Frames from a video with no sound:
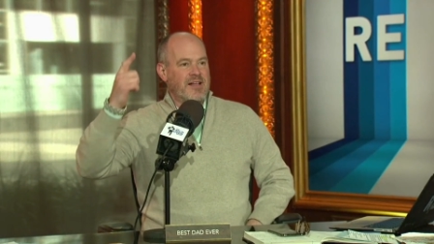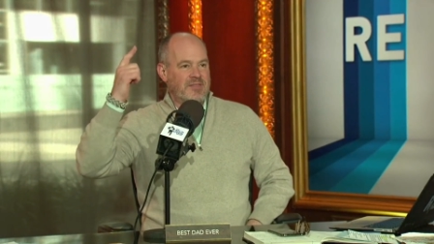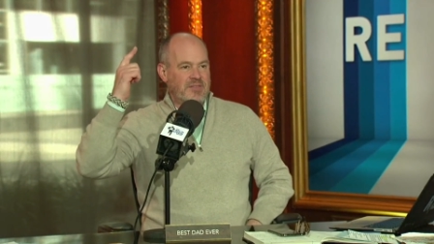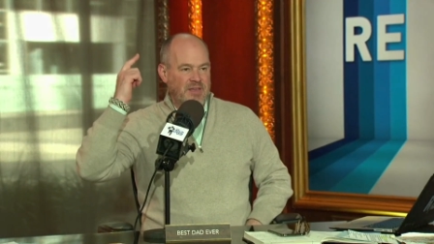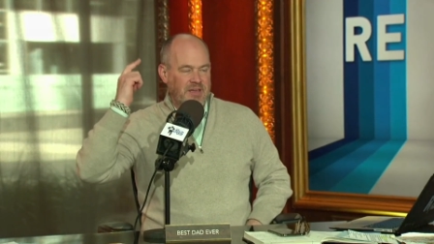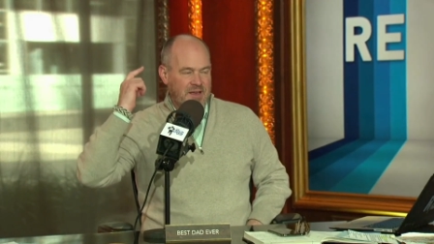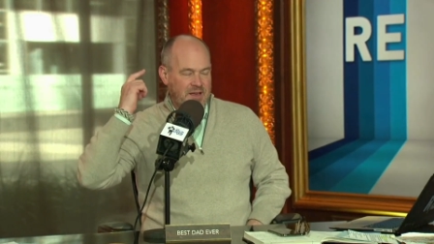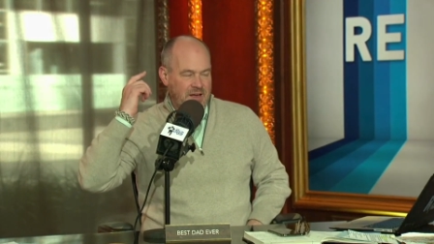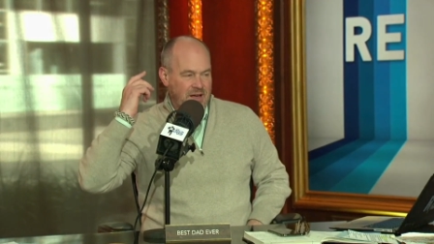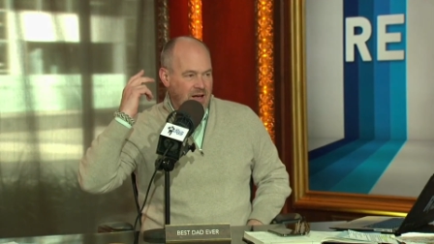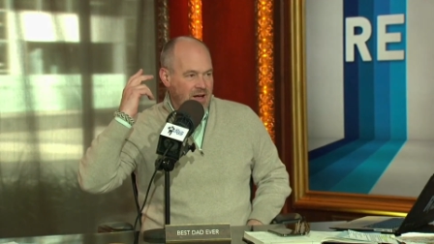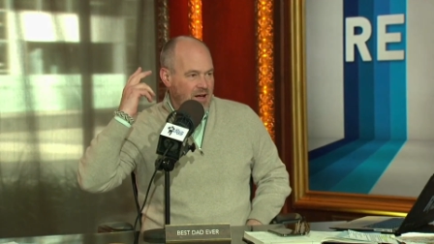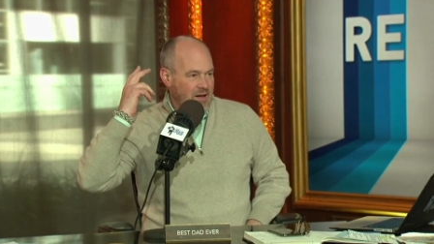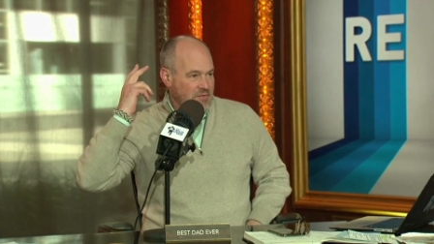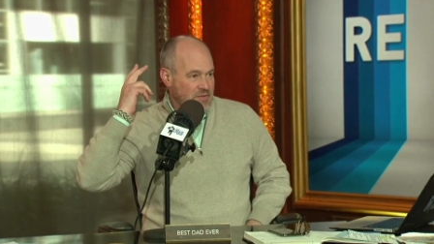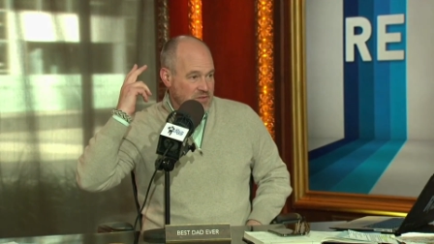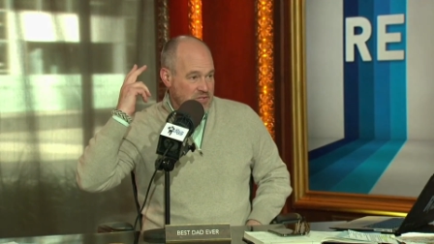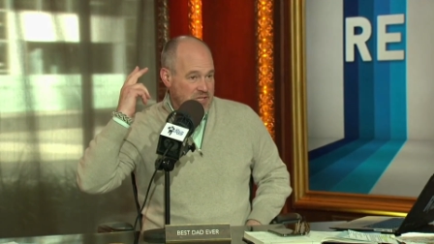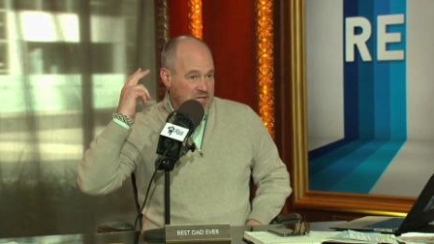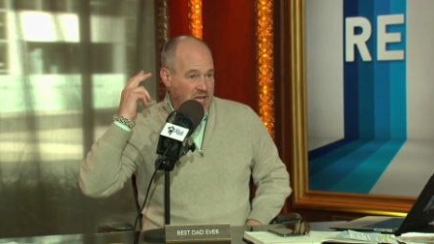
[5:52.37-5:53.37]
The uh,
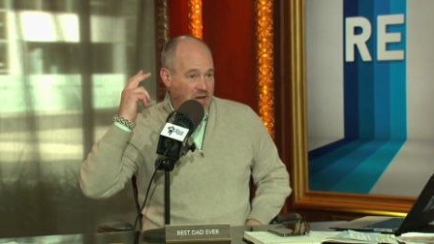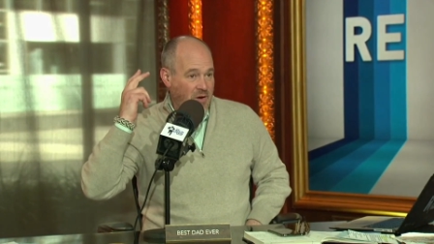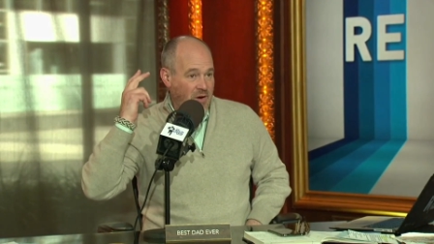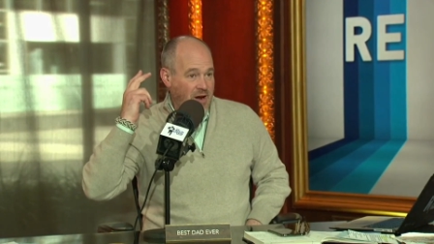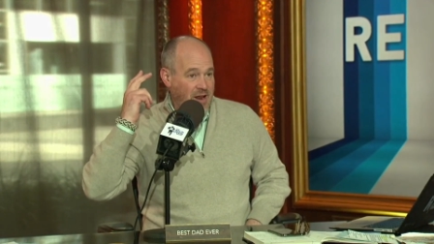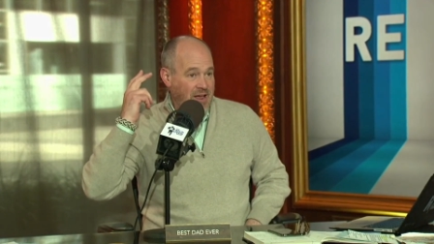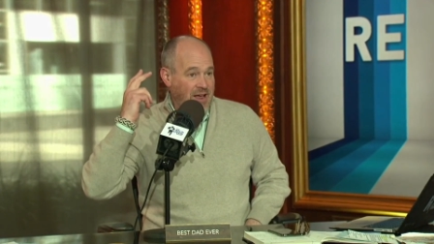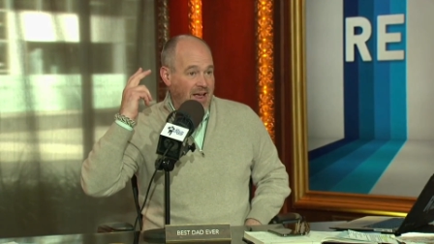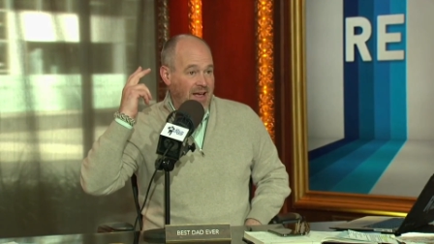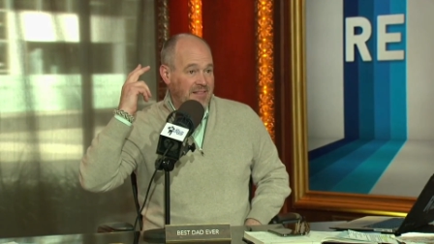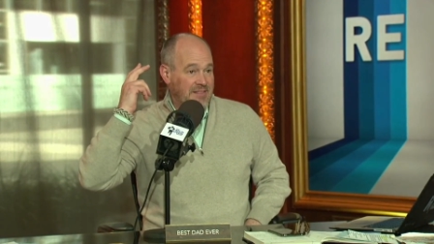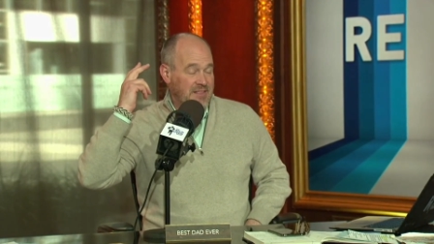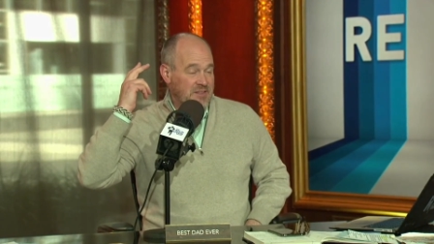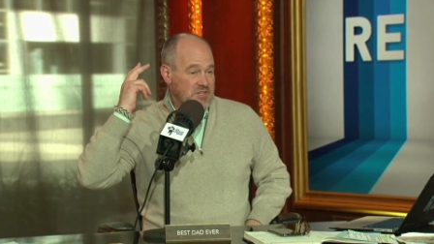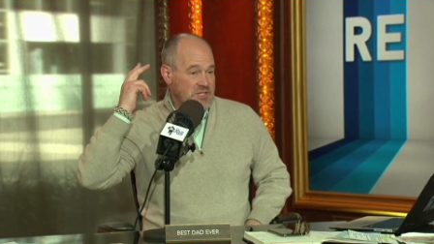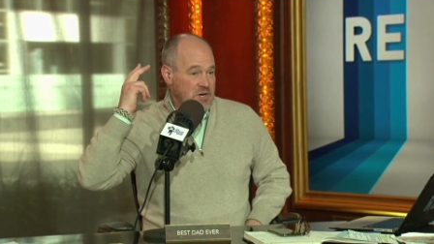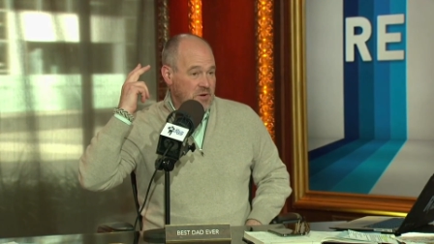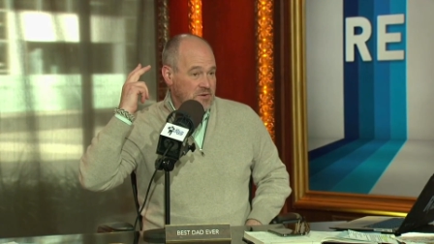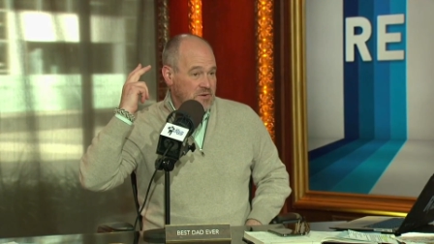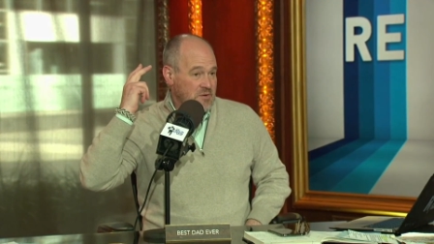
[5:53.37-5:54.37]
the security at the
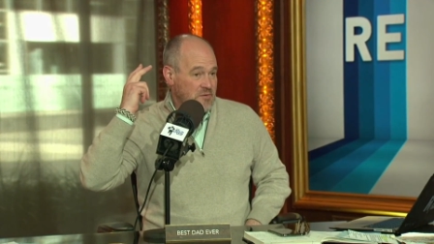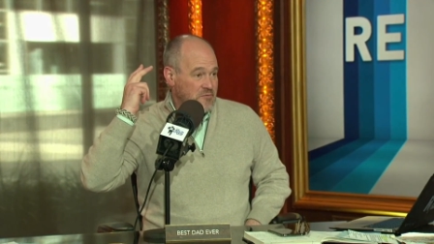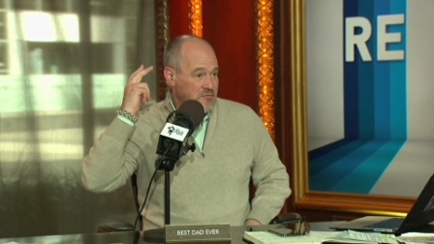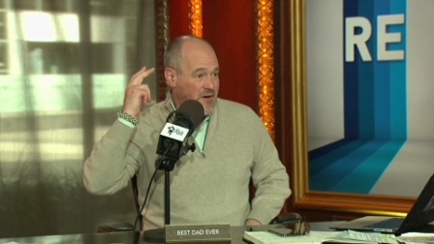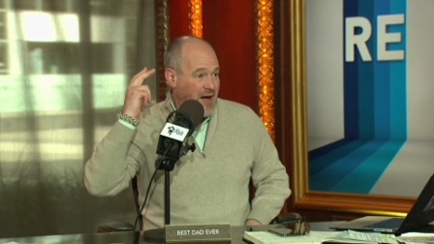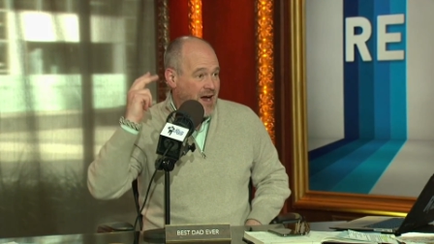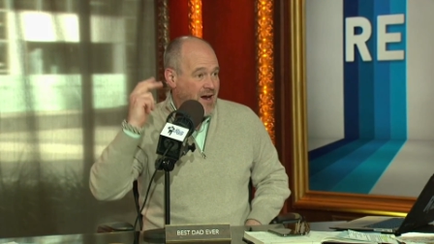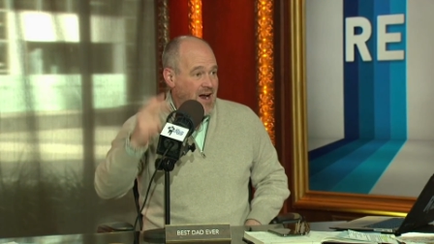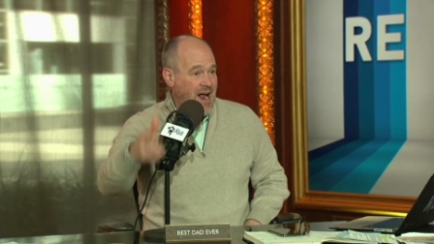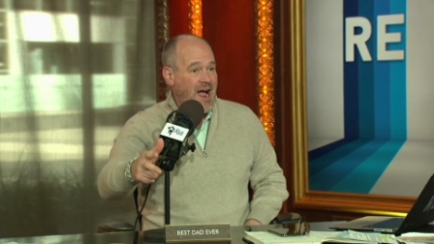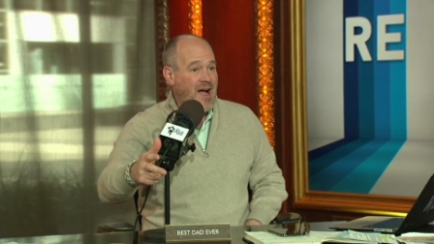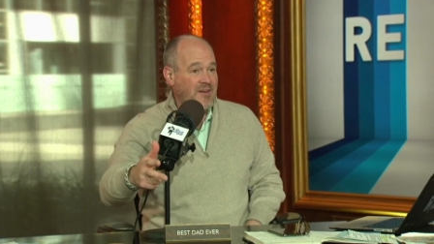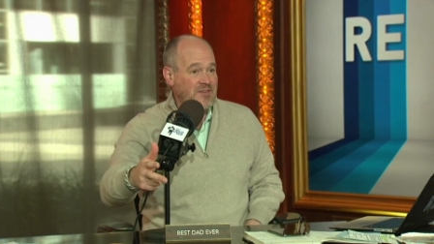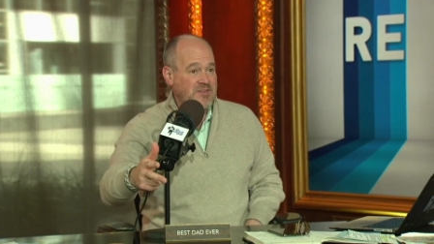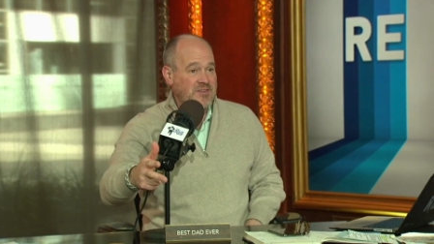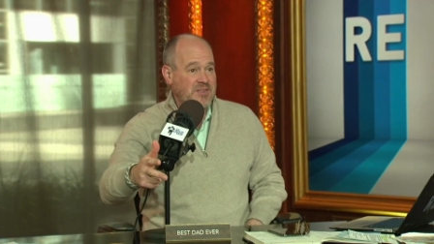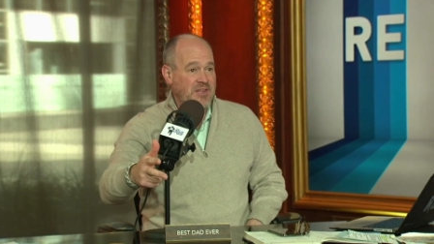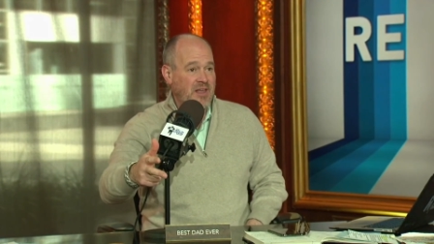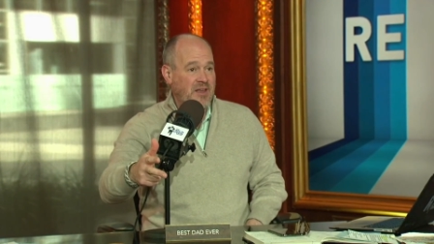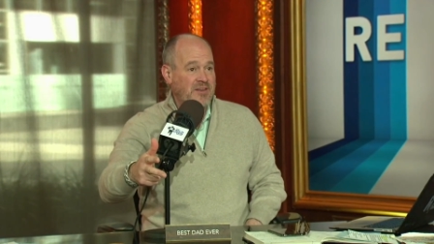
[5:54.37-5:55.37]
Chiltern
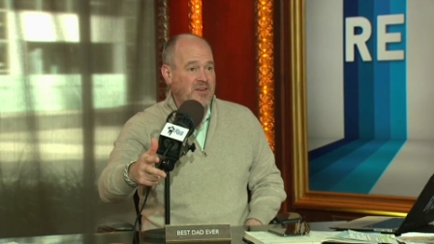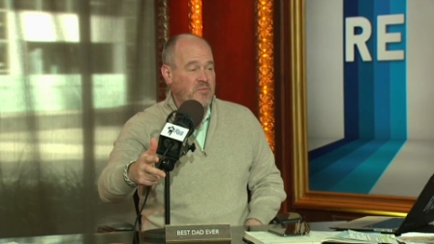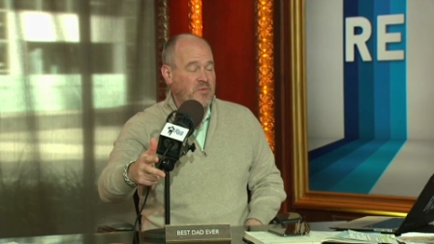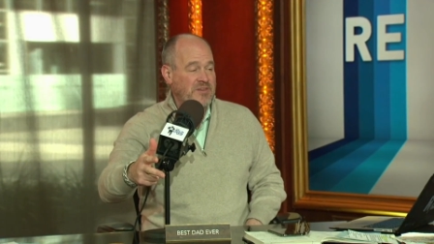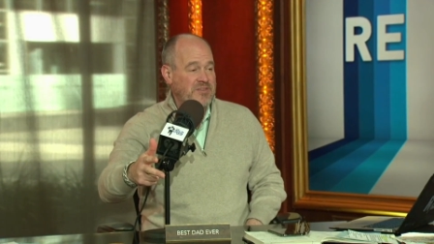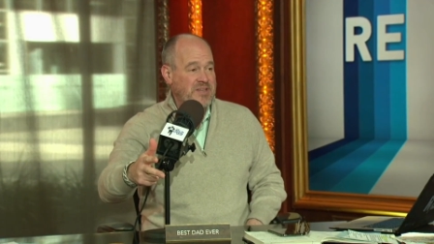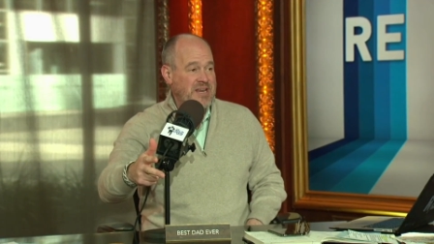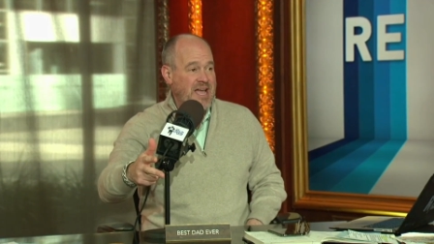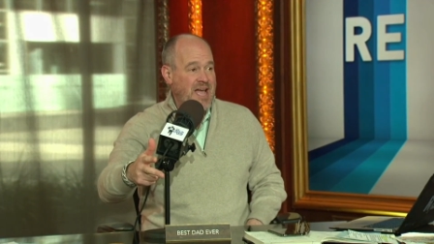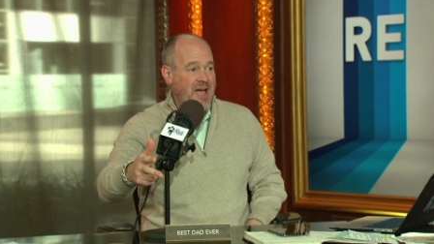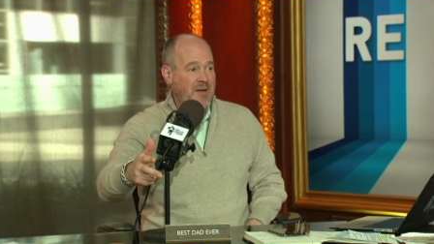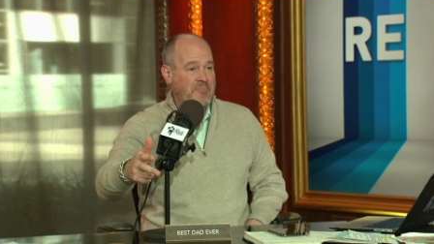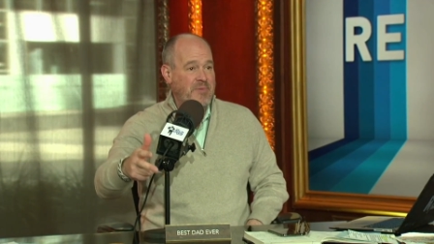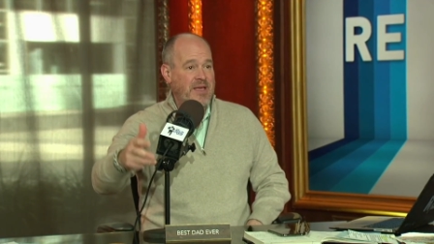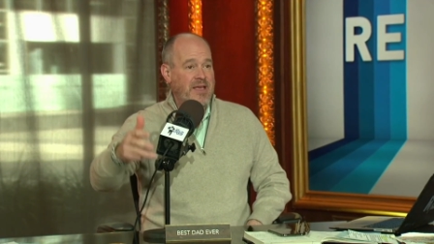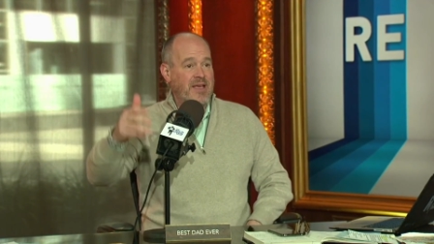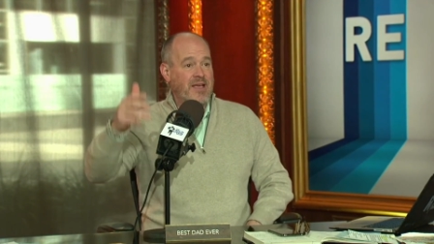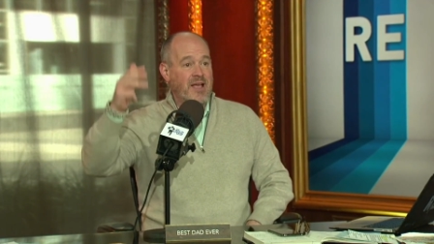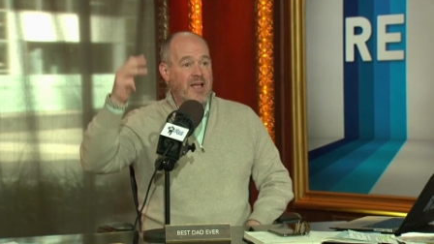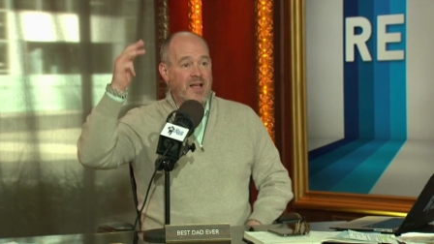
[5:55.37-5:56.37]
Firehouse in London wasn't
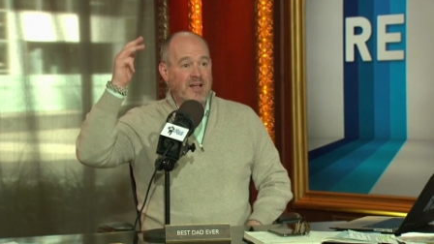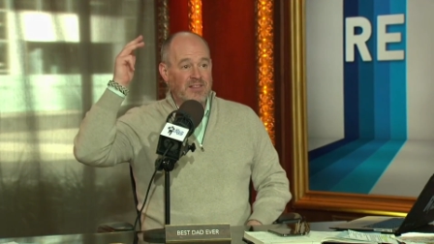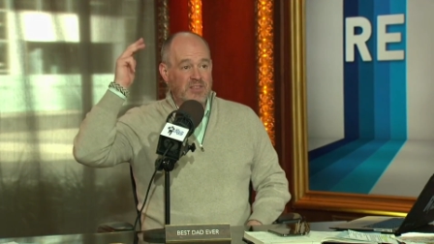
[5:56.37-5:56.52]
happy.